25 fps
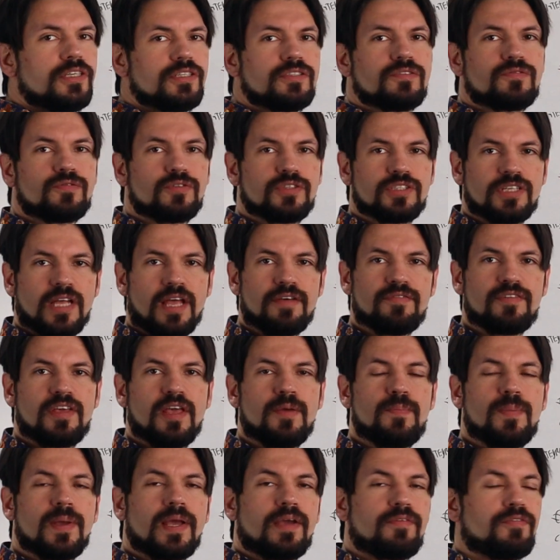just for
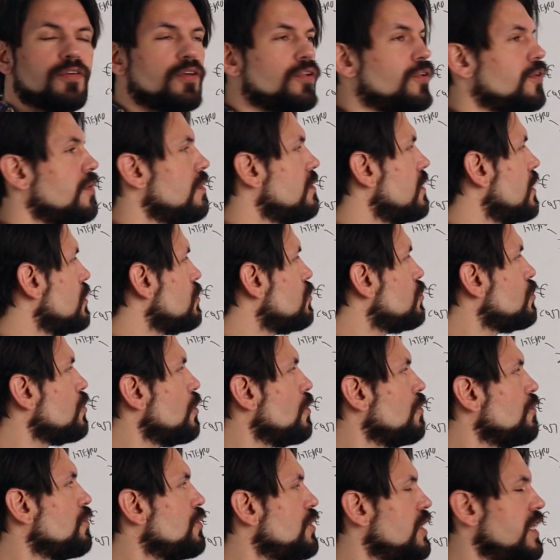safekeeping, if you're not
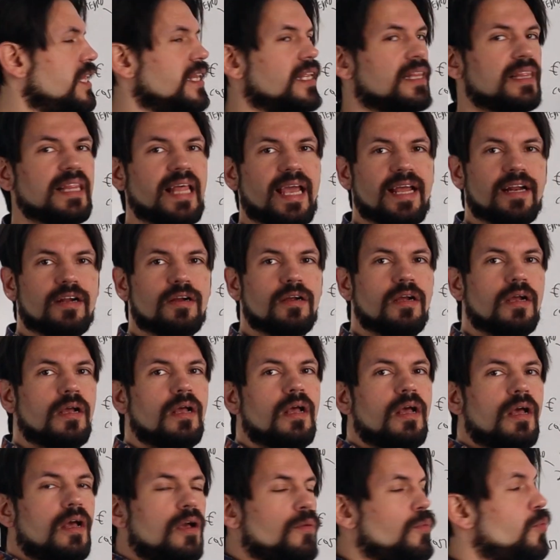sure if you need it later.
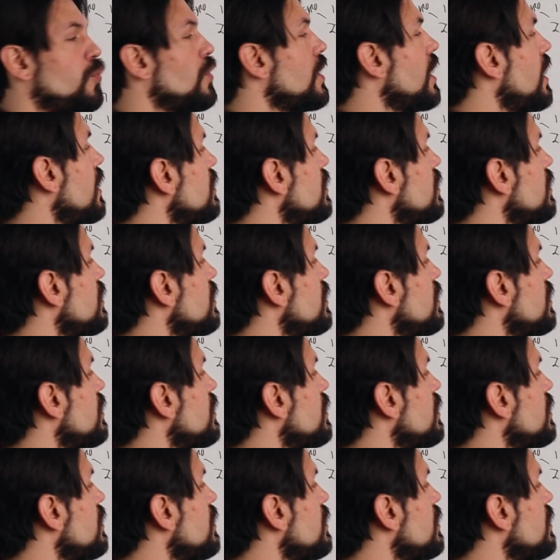what